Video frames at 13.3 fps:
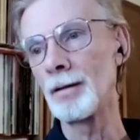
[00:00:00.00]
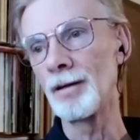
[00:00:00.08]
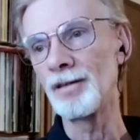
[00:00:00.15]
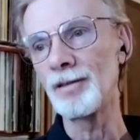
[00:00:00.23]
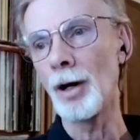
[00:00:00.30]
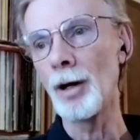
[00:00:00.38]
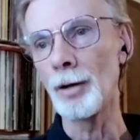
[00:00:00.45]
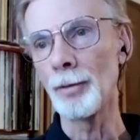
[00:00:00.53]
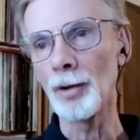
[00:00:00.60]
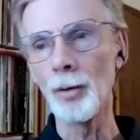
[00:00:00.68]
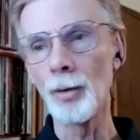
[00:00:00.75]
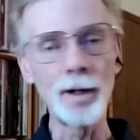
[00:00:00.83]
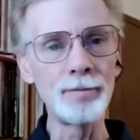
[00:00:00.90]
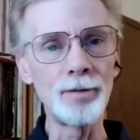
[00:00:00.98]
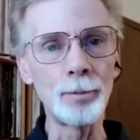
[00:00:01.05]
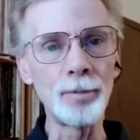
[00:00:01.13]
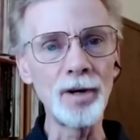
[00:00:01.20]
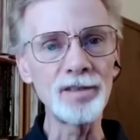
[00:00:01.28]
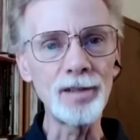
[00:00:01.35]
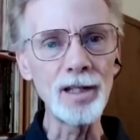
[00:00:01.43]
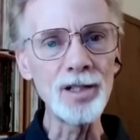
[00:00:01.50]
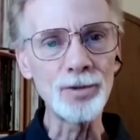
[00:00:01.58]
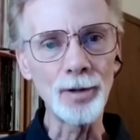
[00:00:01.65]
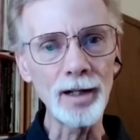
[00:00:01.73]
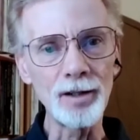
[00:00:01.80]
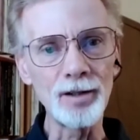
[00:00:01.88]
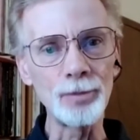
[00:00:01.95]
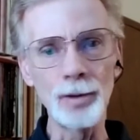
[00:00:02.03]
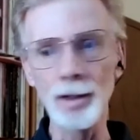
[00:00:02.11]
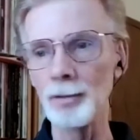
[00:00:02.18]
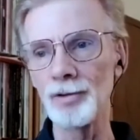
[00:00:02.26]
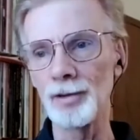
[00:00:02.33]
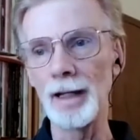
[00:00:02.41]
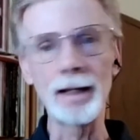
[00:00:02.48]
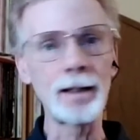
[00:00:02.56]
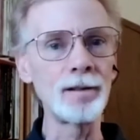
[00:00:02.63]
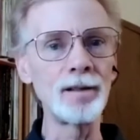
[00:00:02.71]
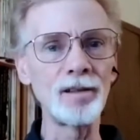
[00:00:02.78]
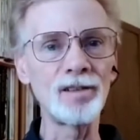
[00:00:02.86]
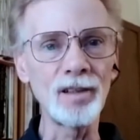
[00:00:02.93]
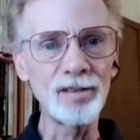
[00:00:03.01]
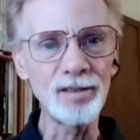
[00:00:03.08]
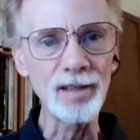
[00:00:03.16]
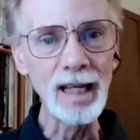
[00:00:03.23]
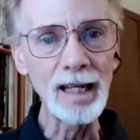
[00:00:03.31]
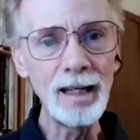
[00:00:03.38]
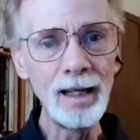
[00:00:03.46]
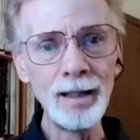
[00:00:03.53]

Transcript: started recording for Prestige Records when he was like, I think, 16.